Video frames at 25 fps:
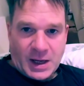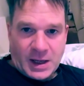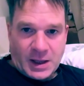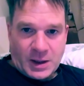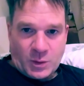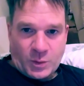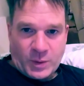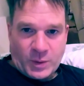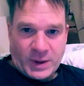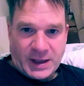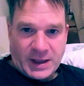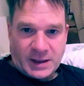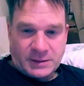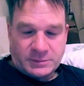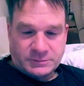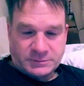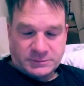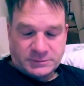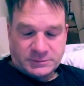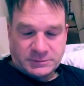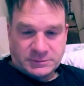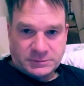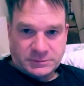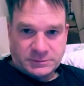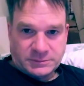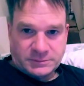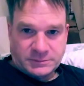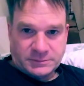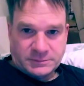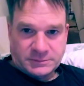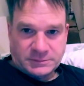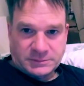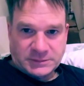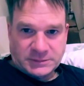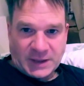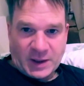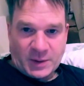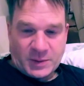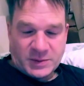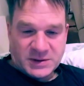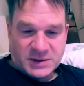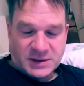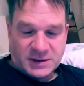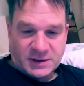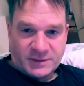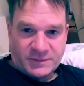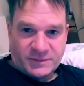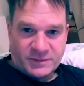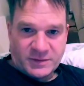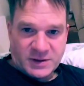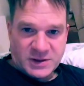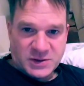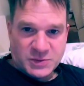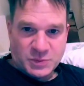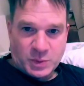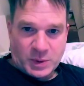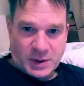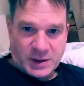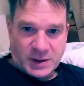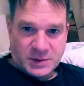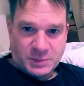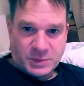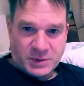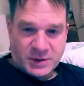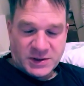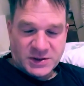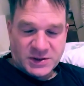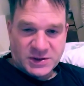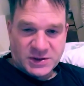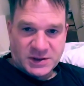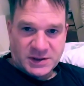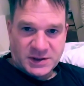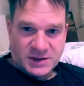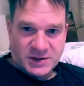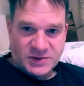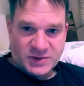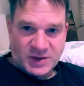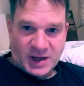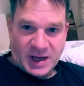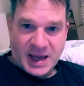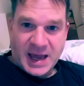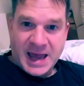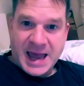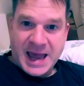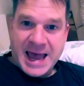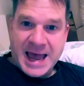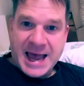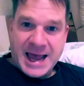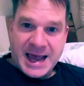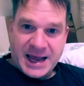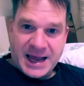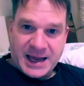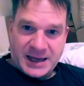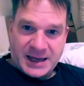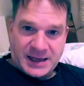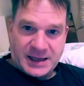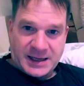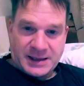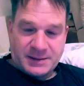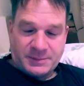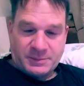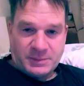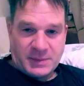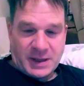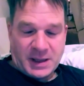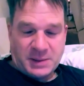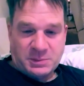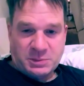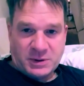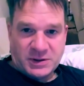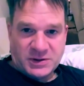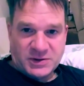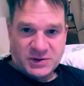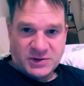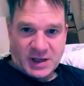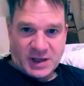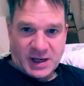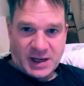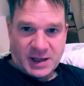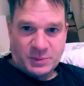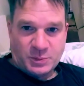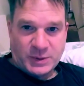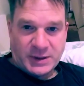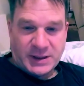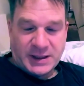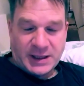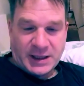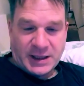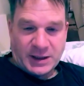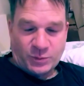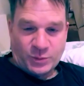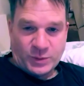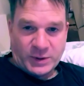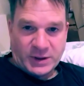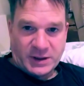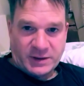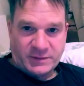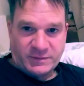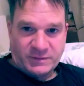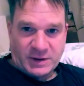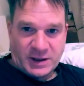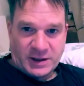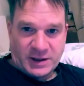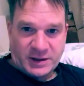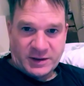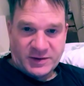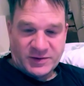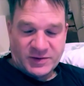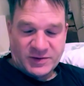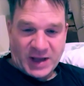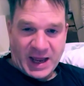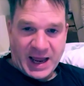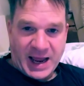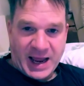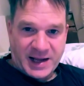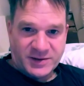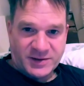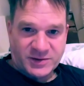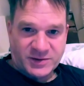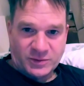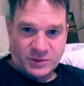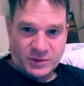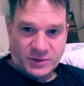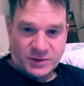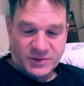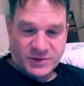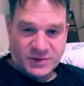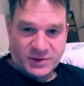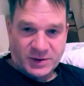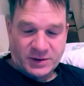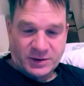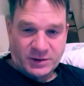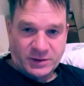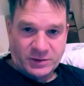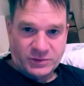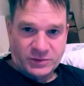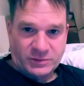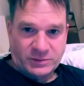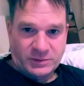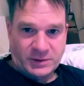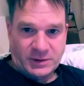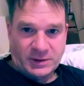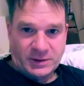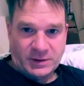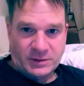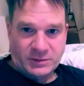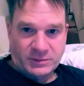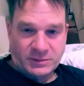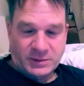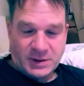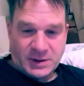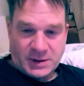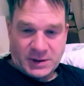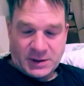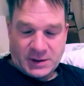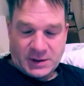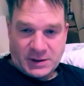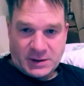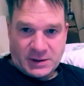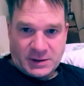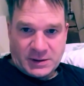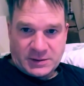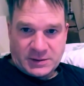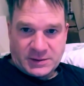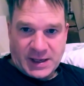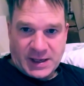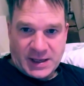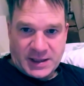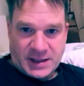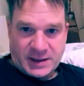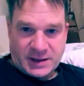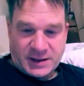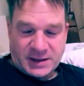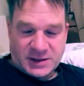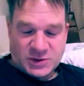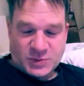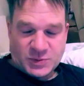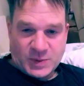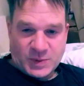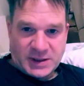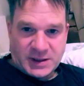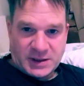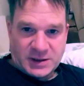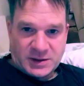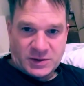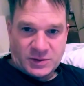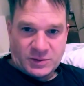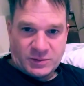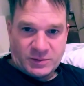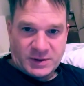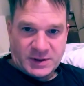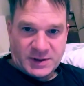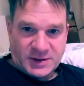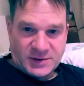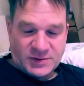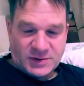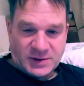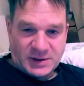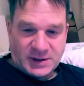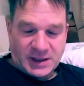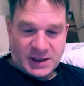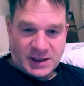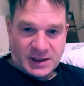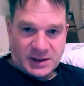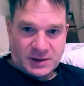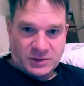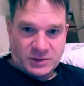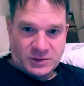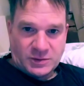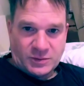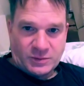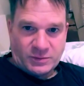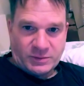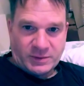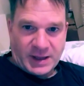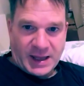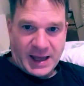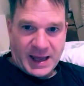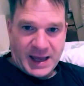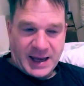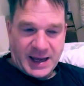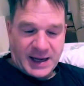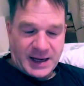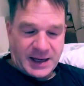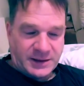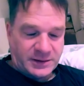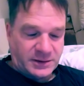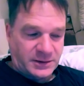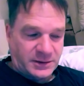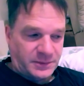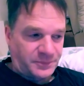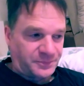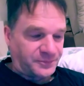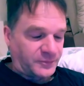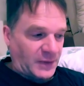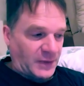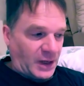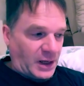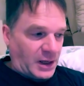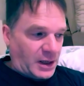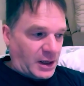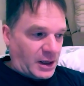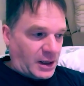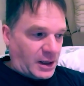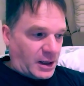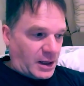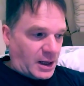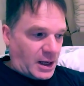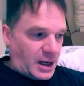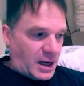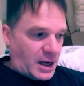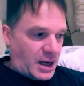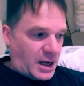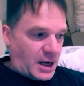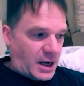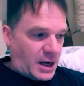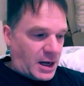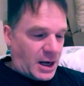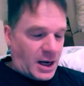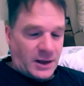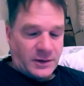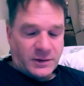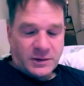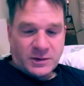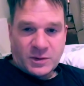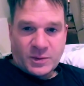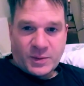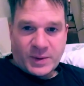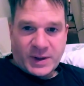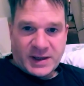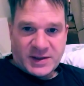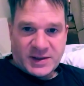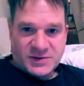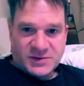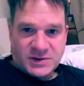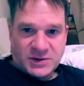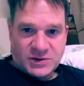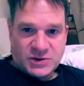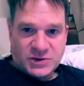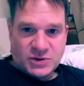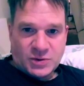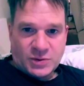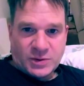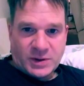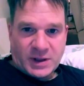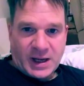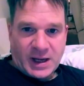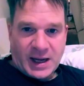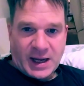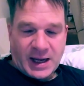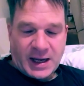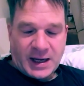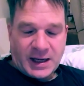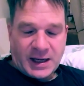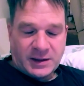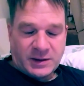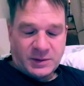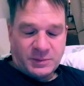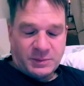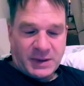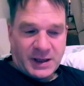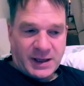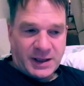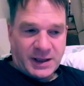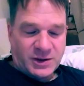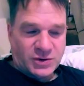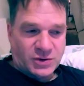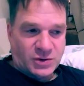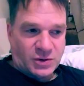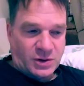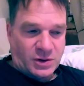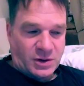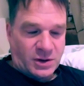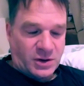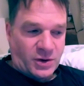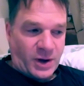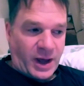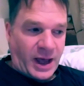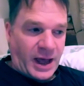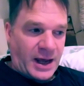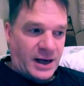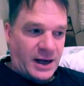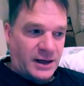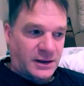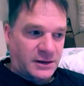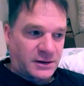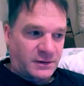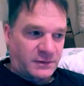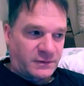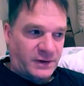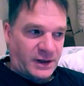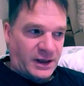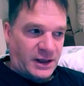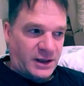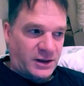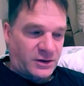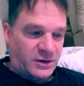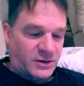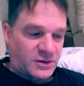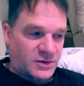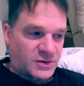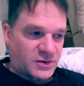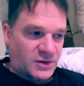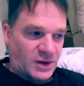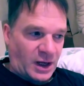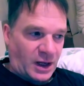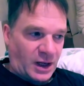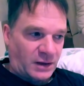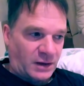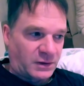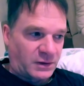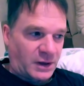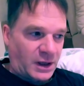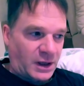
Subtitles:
Well, I wasn't the first person to say, maybe it's time we got rid of all these assholes that are, telling us we can do this and can't do that. Other ways that you can make sure you activate yourself.